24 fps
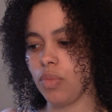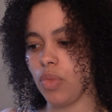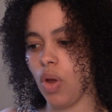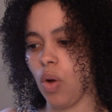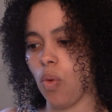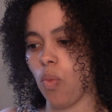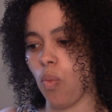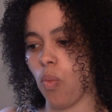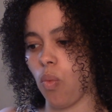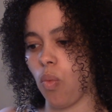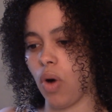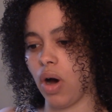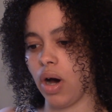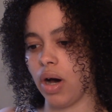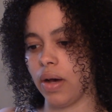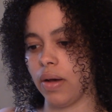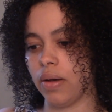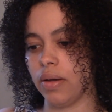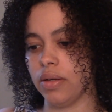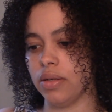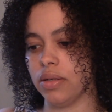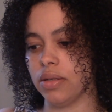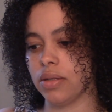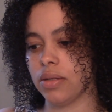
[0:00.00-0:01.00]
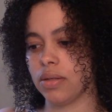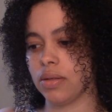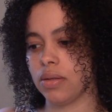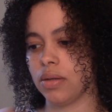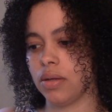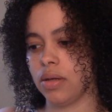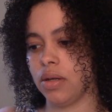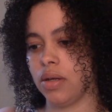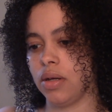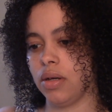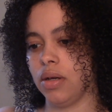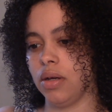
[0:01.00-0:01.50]
was
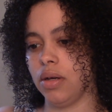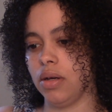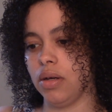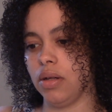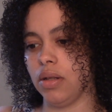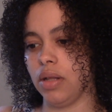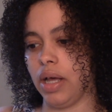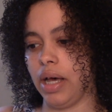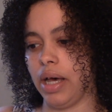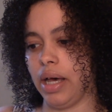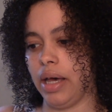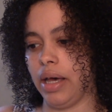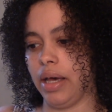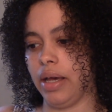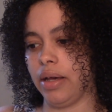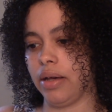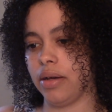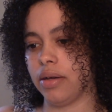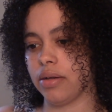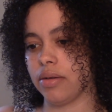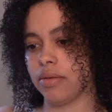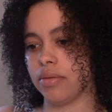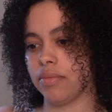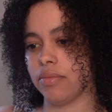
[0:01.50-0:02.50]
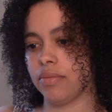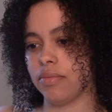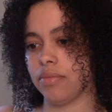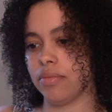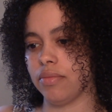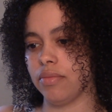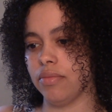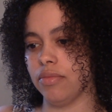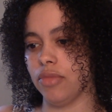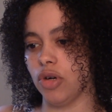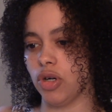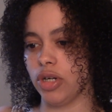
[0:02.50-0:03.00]
like
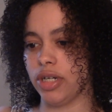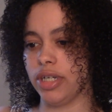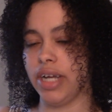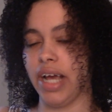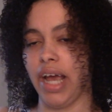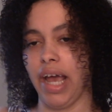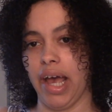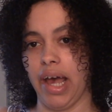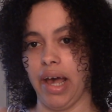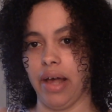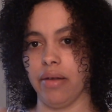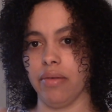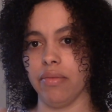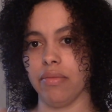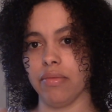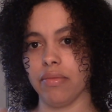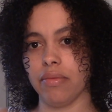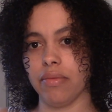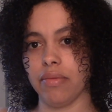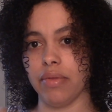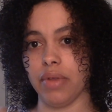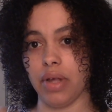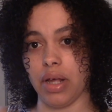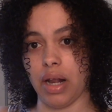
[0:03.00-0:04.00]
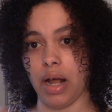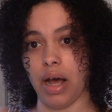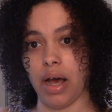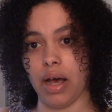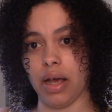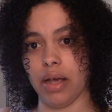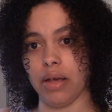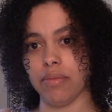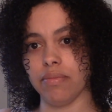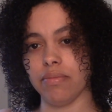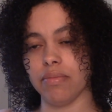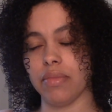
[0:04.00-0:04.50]
more tan than
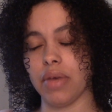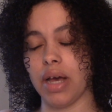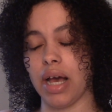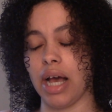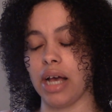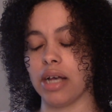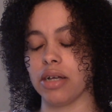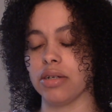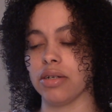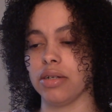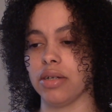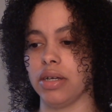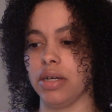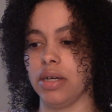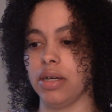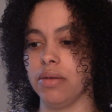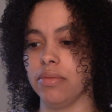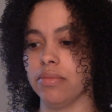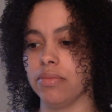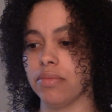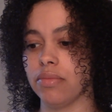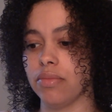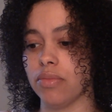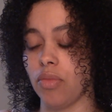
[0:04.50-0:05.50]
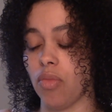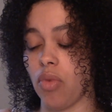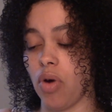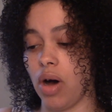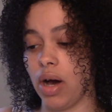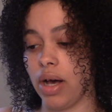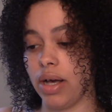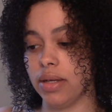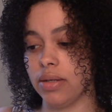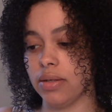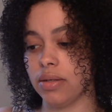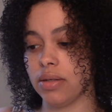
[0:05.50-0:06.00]
I actually
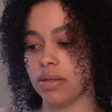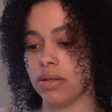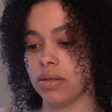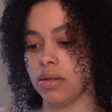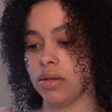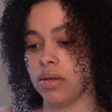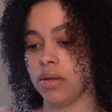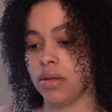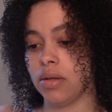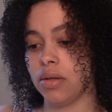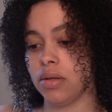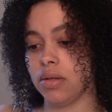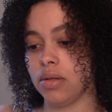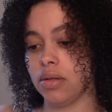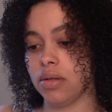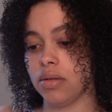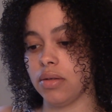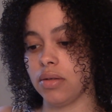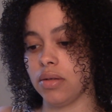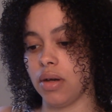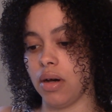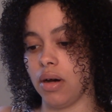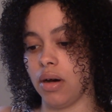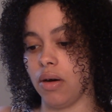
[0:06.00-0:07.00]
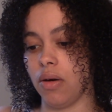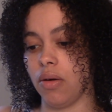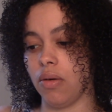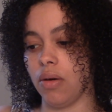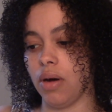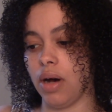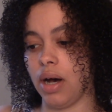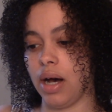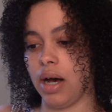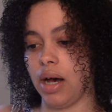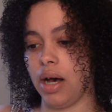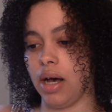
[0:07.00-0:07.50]
was.
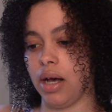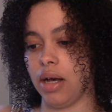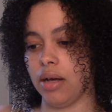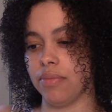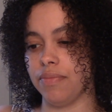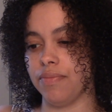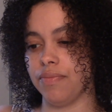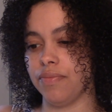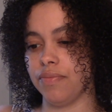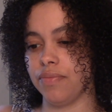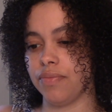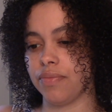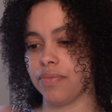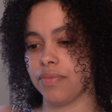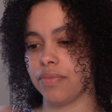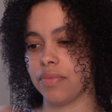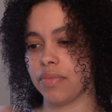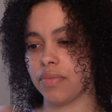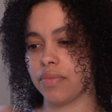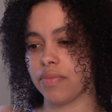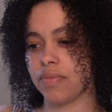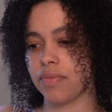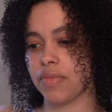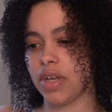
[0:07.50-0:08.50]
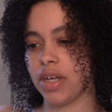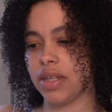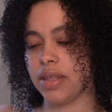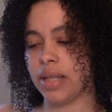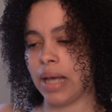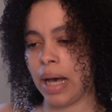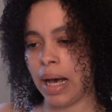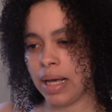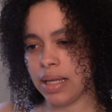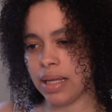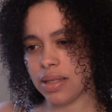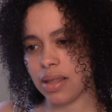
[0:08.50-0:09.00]
So
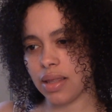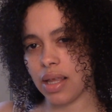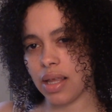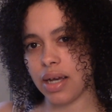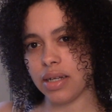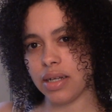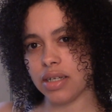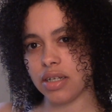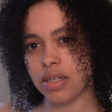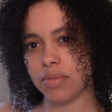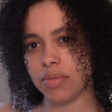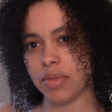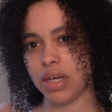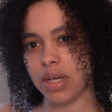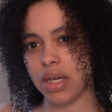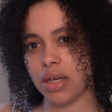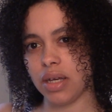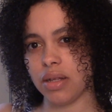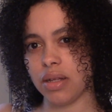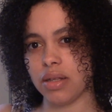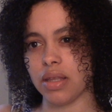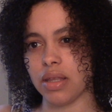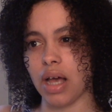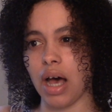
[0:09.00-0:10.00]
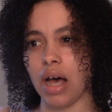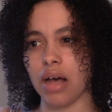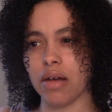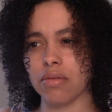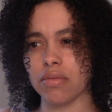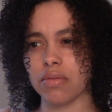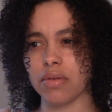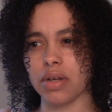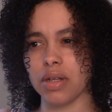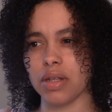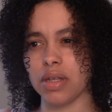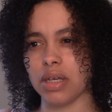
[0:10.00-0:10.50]
that led to me
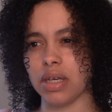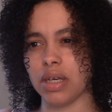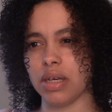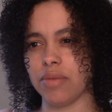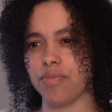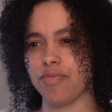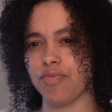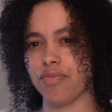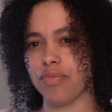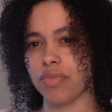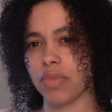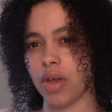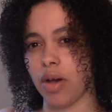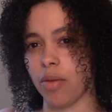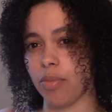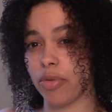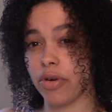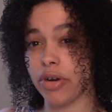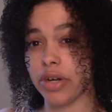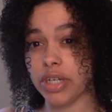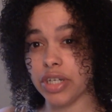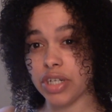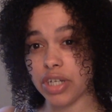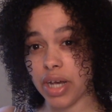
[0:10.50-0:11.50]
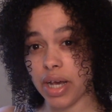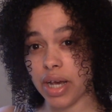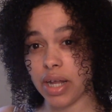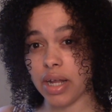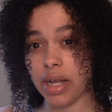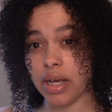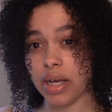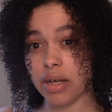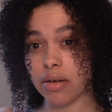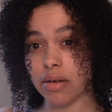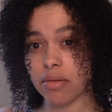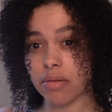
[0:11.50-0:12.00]
not really
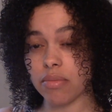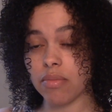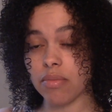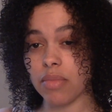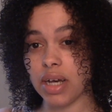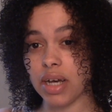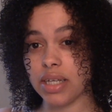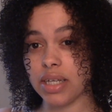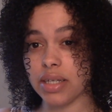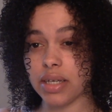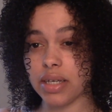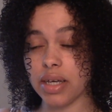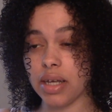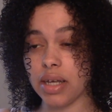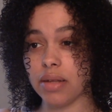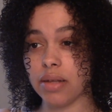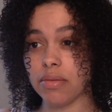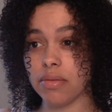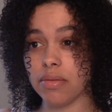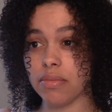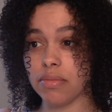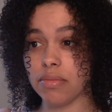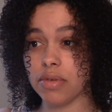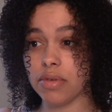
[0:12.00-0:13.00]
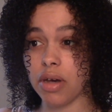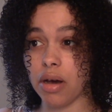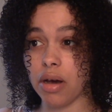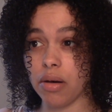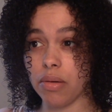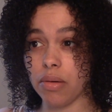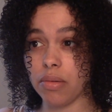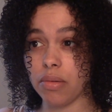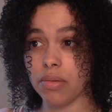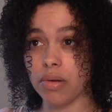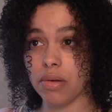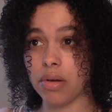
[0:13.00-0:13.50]
appreciating my skin
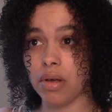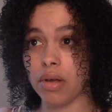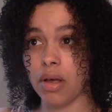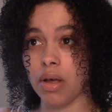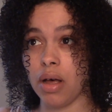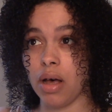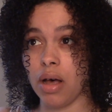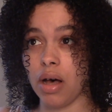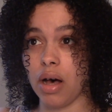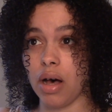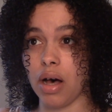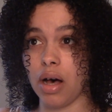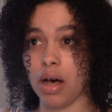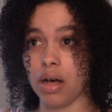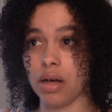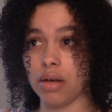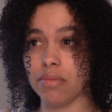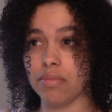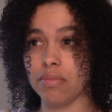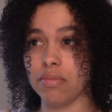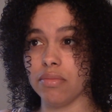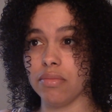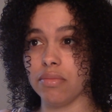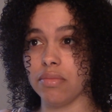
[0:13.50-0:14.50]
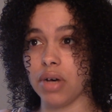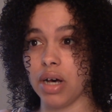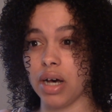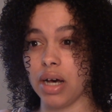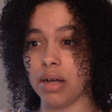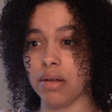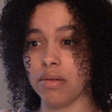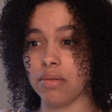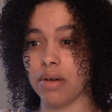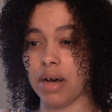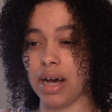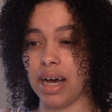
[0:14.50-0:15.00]
tone,
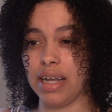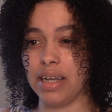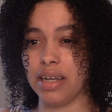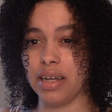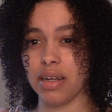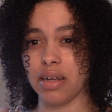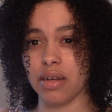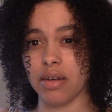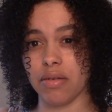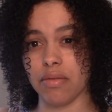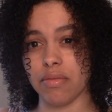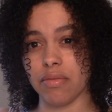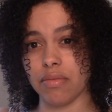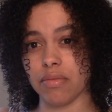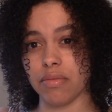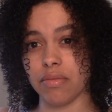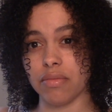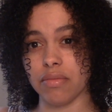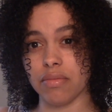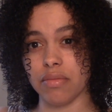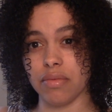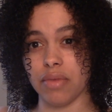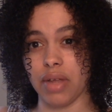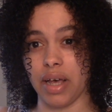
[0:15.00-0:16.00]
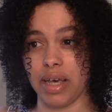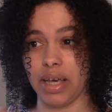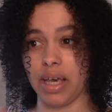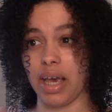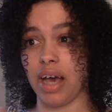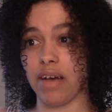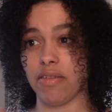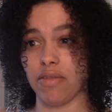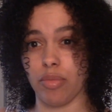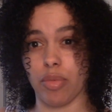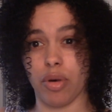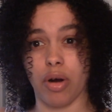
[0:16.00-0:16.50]
but I didn't like
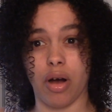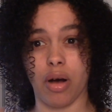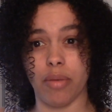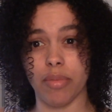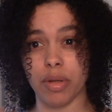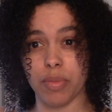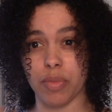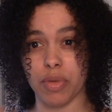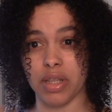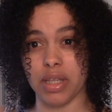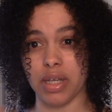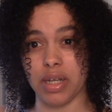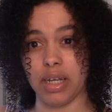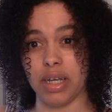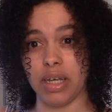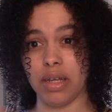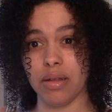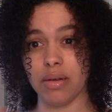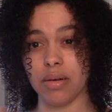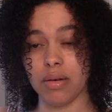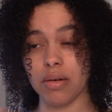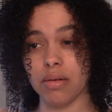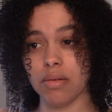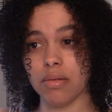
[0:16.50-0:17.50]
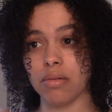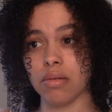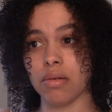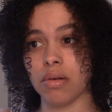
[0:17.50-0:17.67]
have a problem with it either.